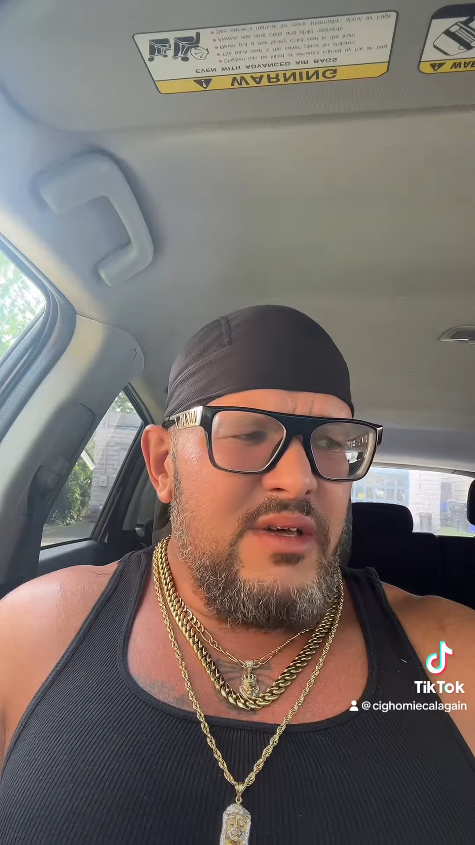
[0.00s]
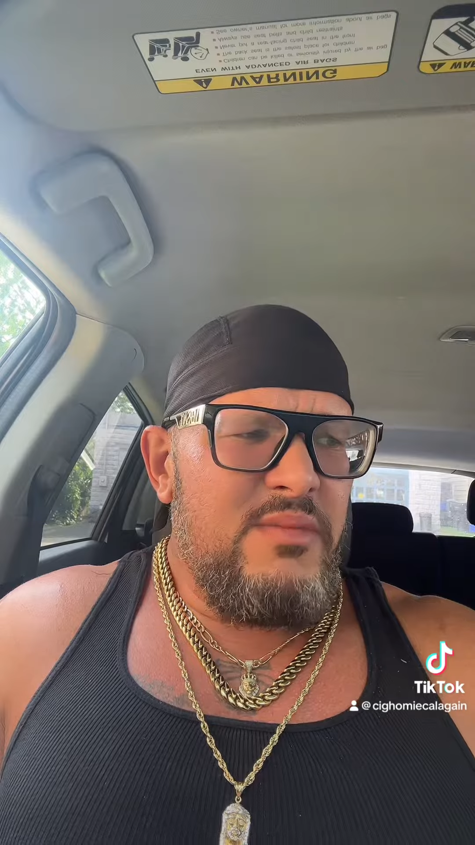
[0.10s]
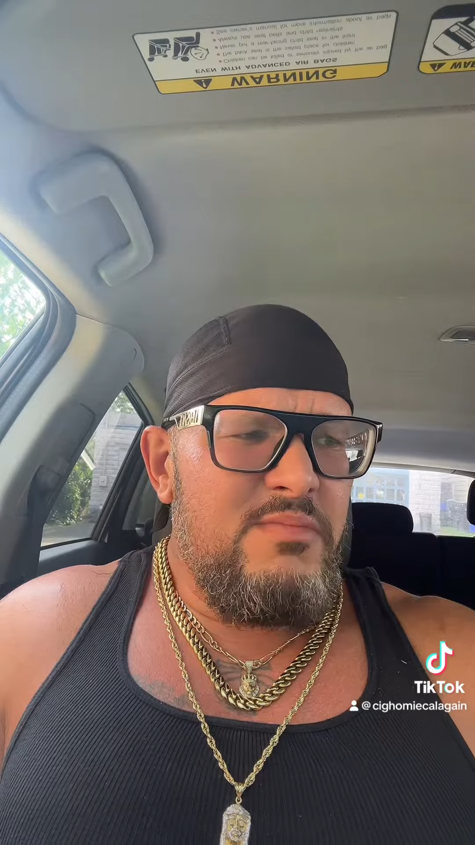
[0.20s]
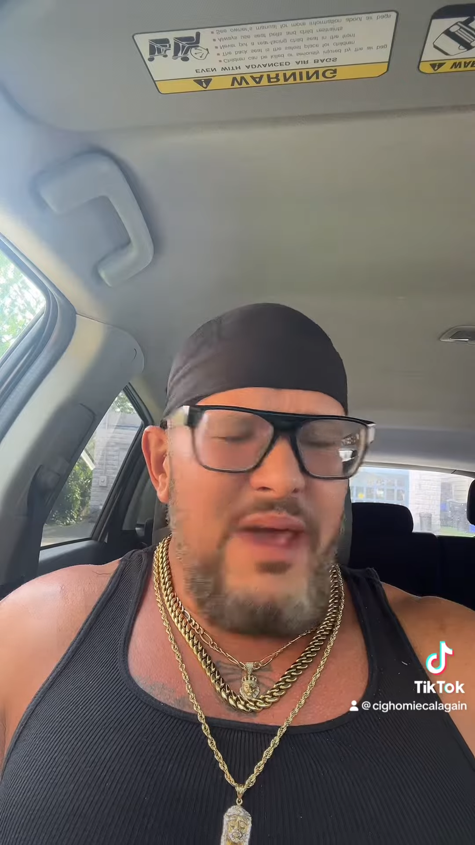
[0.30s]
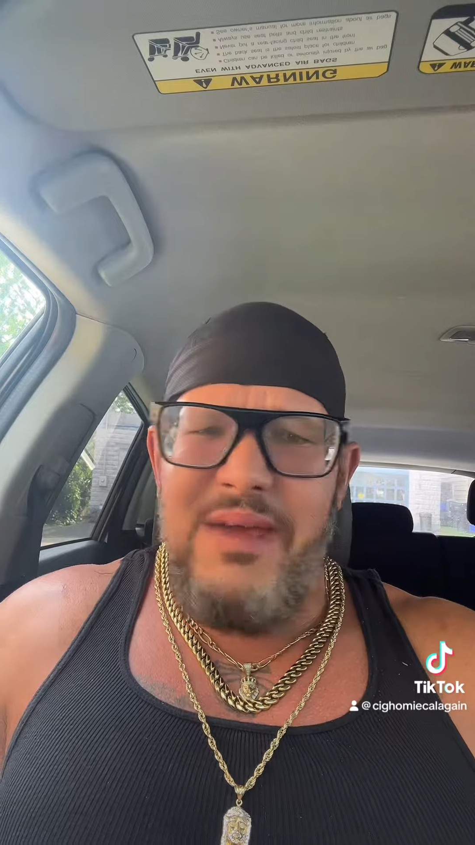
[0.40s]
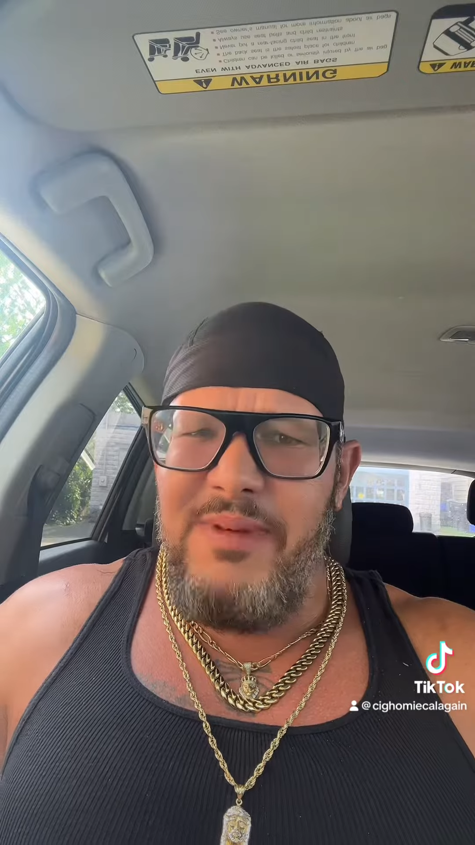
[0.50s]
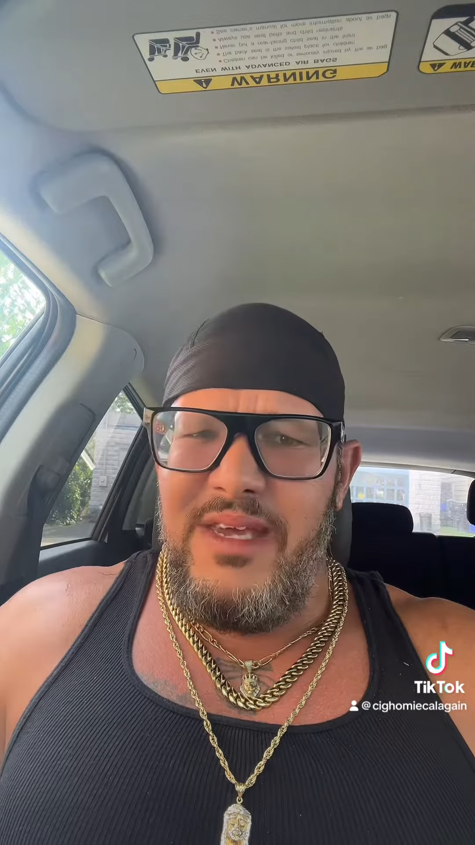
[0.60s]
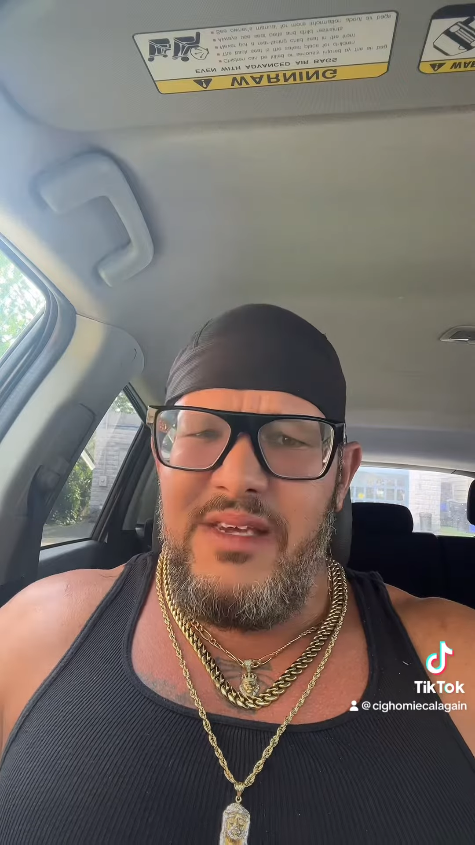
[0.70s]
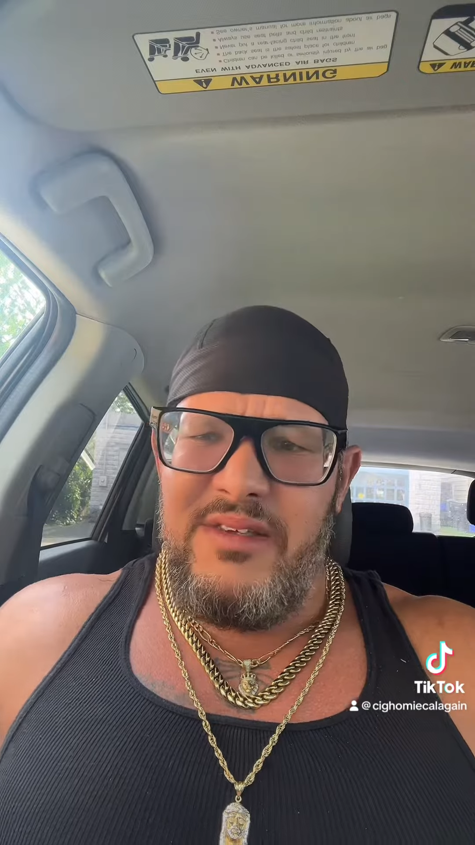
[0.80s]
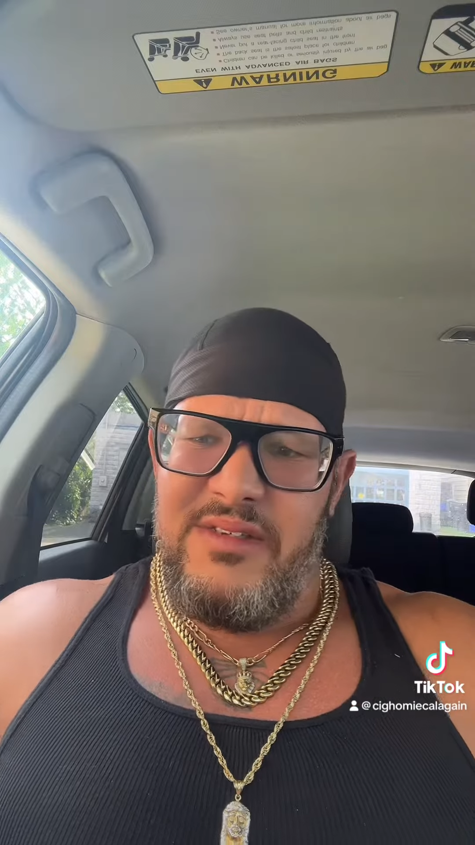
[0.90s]

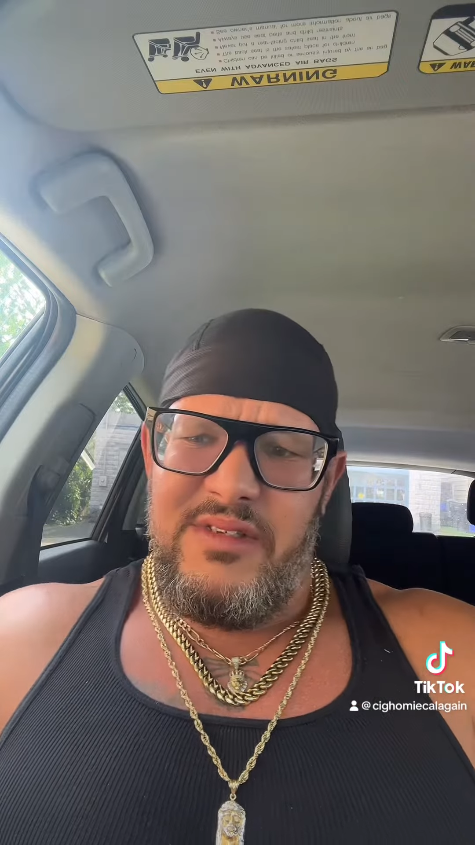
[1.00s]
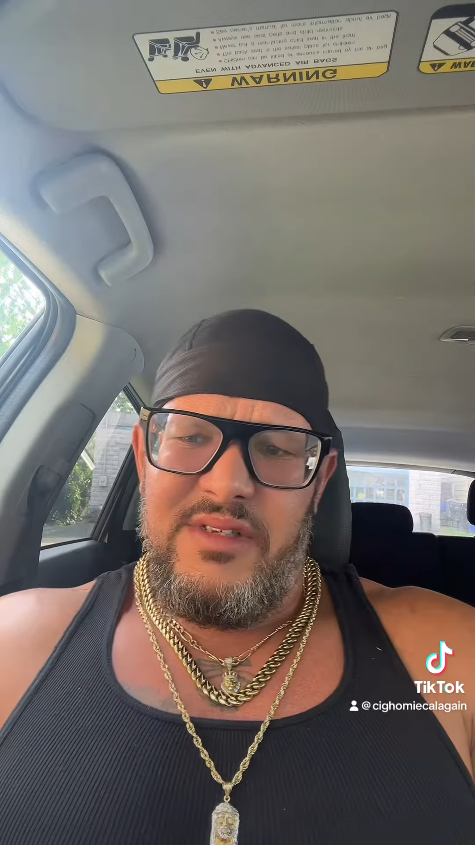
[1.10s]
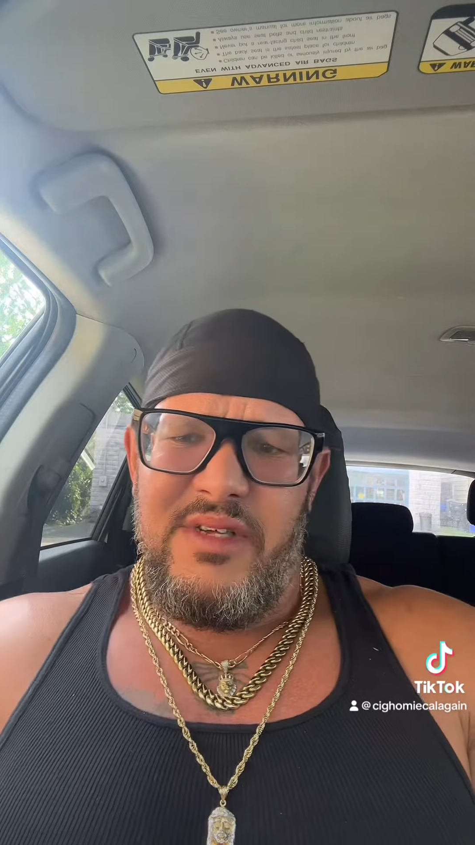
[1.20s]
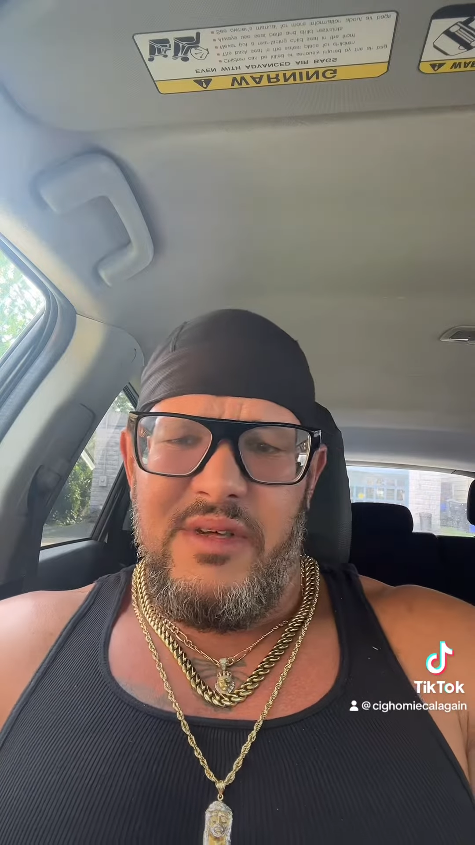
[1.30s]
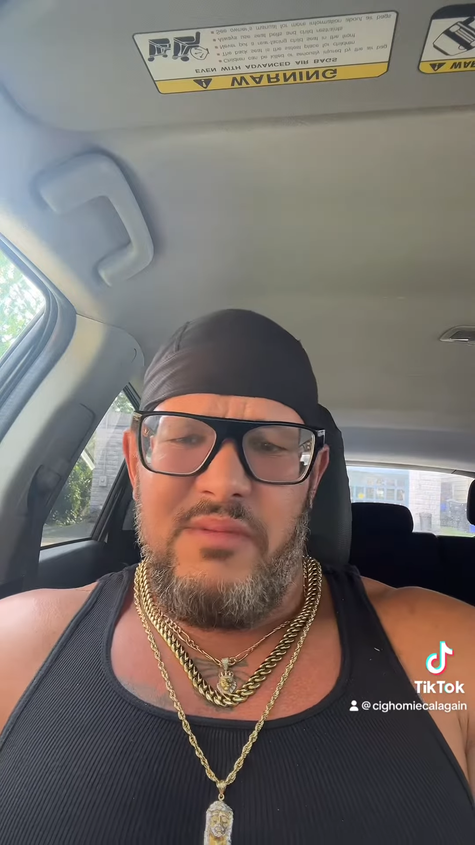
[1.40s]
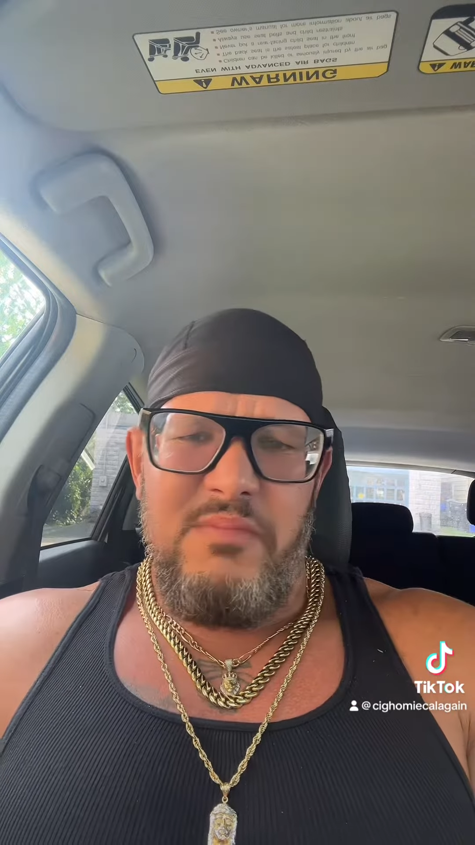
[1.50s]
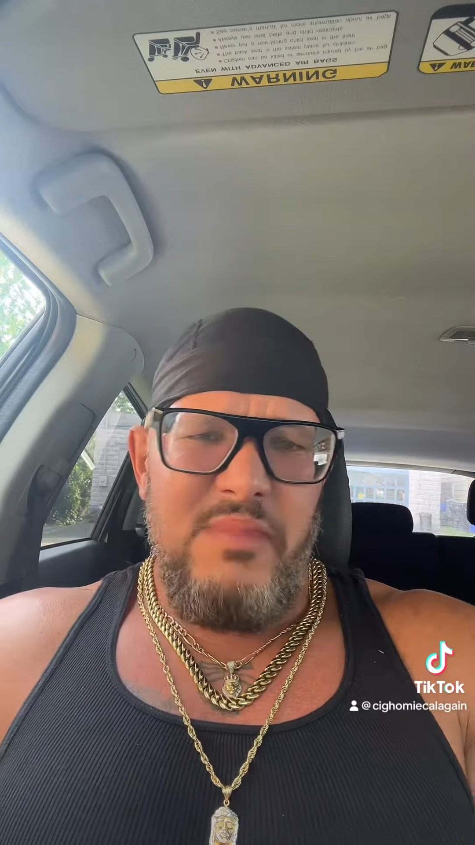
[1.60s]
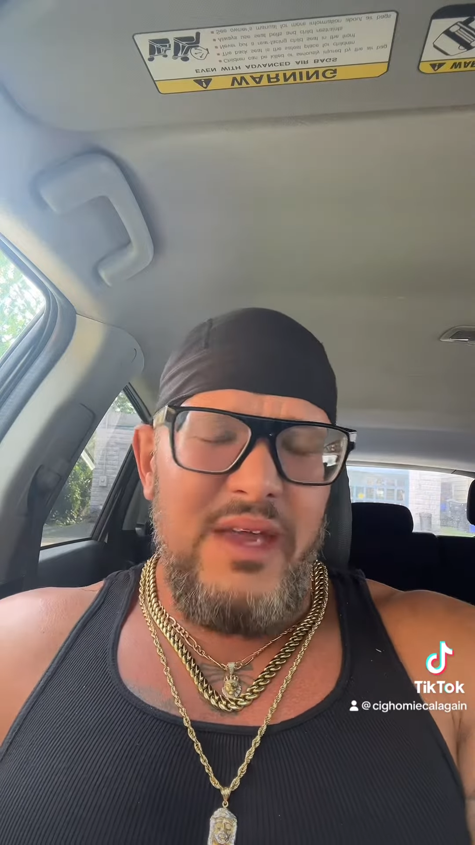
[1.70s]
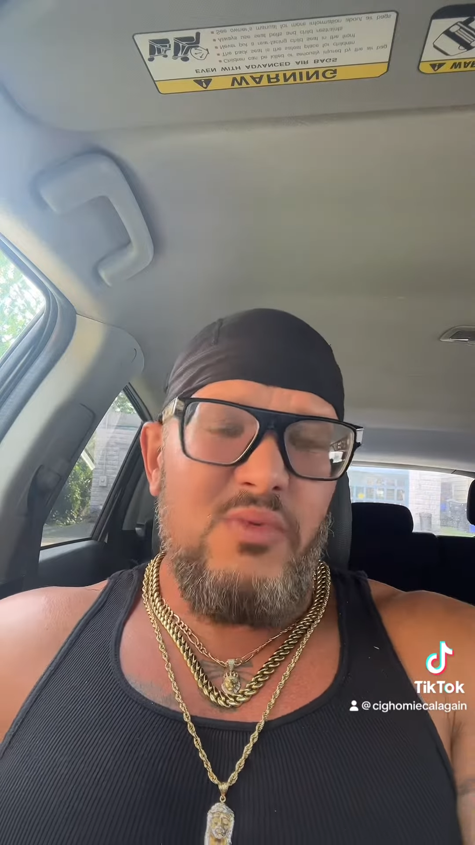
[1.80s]
Maybe men